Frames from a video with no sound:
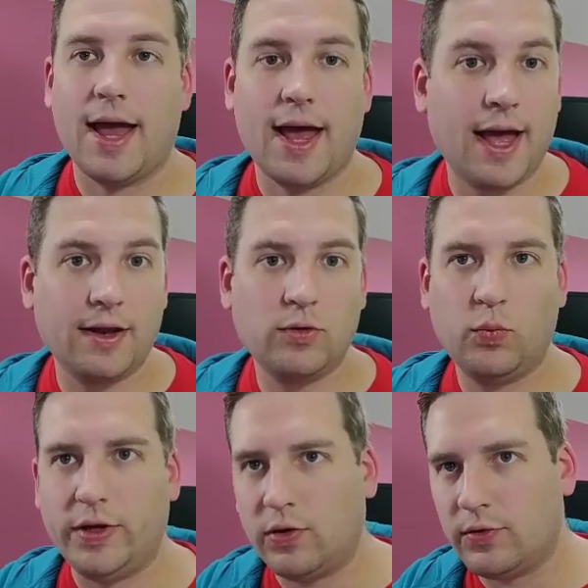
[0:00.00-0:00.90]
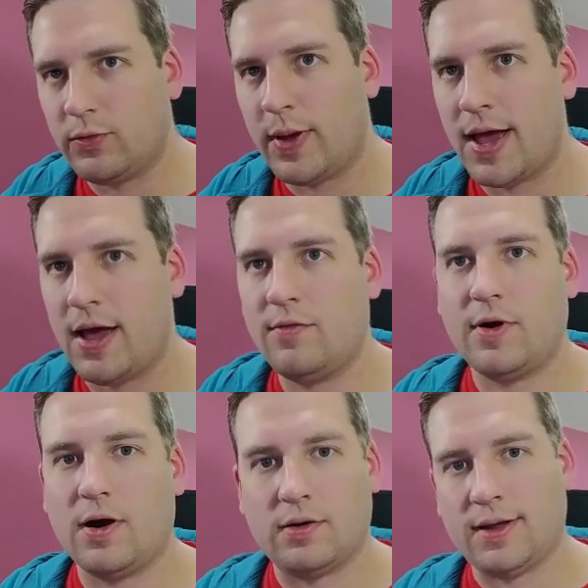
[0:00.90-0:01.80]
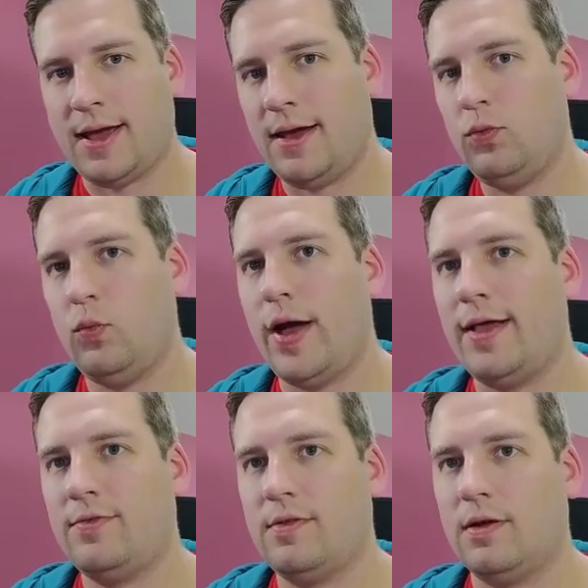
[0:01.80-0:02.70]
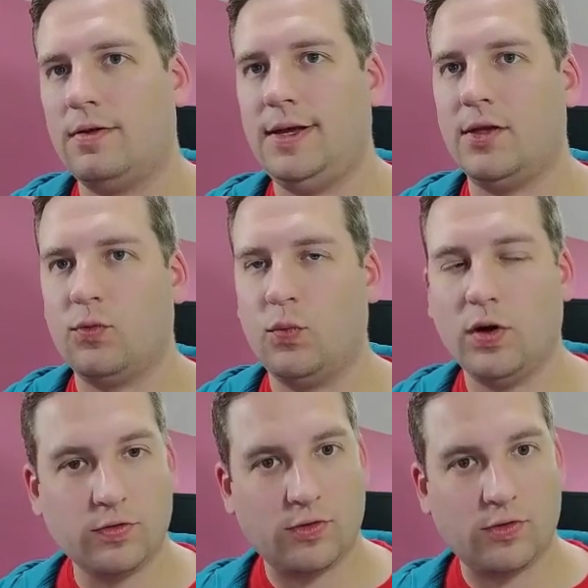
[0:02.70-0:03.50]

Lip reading: And we also have our townwest.ds1.